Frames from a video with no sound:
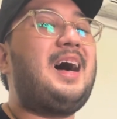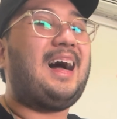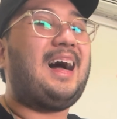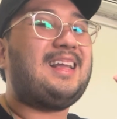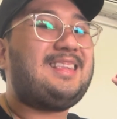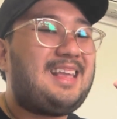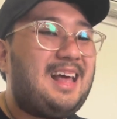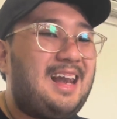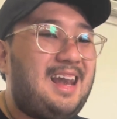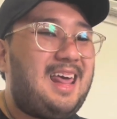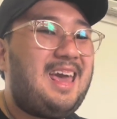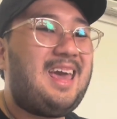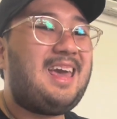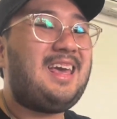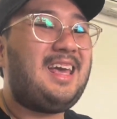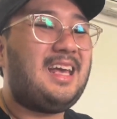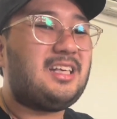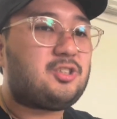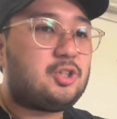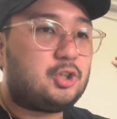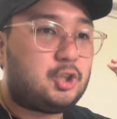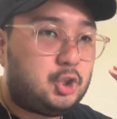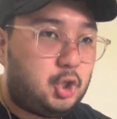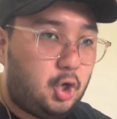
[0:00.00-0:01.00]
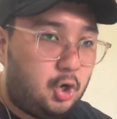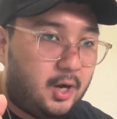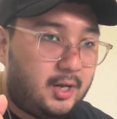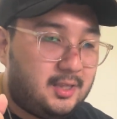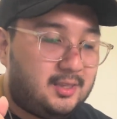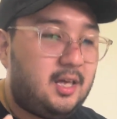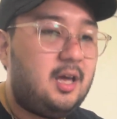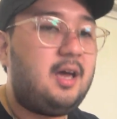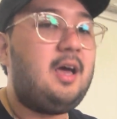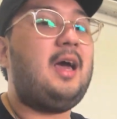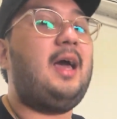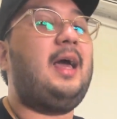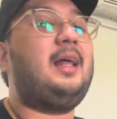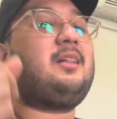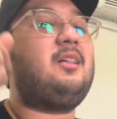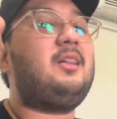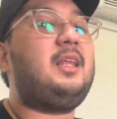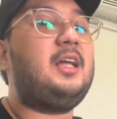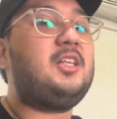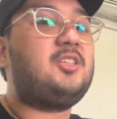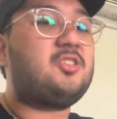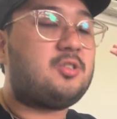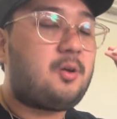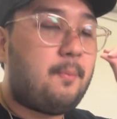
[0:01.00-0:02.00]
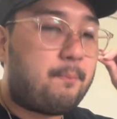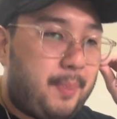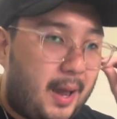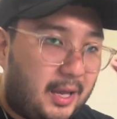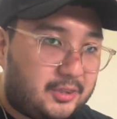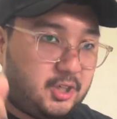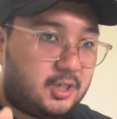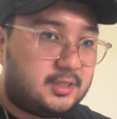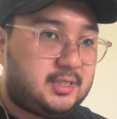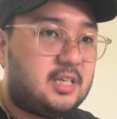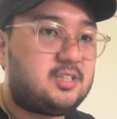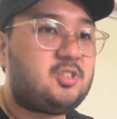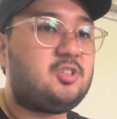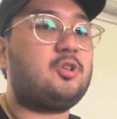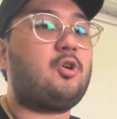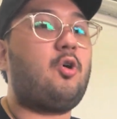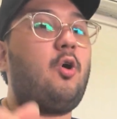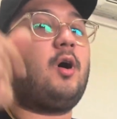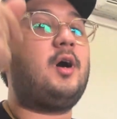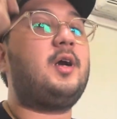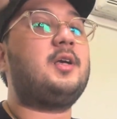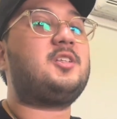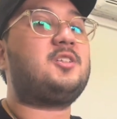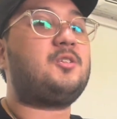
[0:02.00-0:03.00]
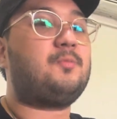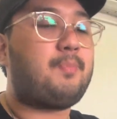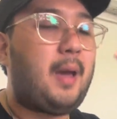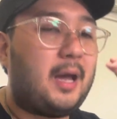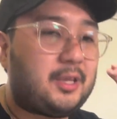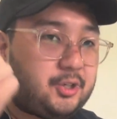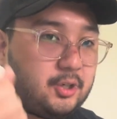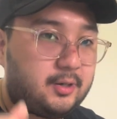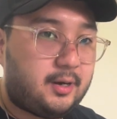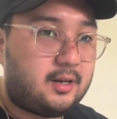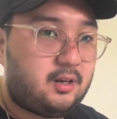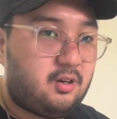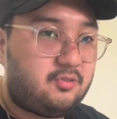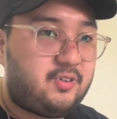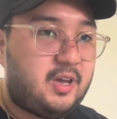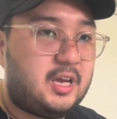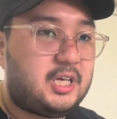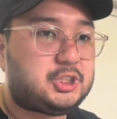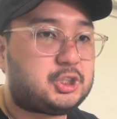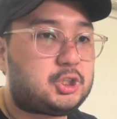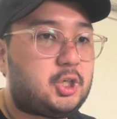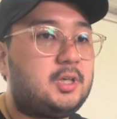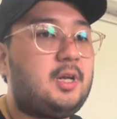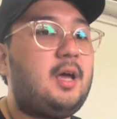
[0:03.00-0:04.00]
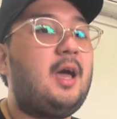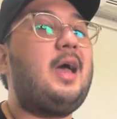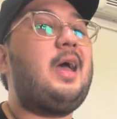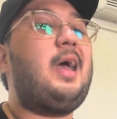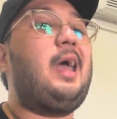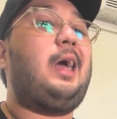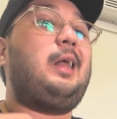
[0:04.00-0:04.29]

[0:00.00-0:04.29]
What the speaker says: delay is good, it leads to better discourse, better innovation,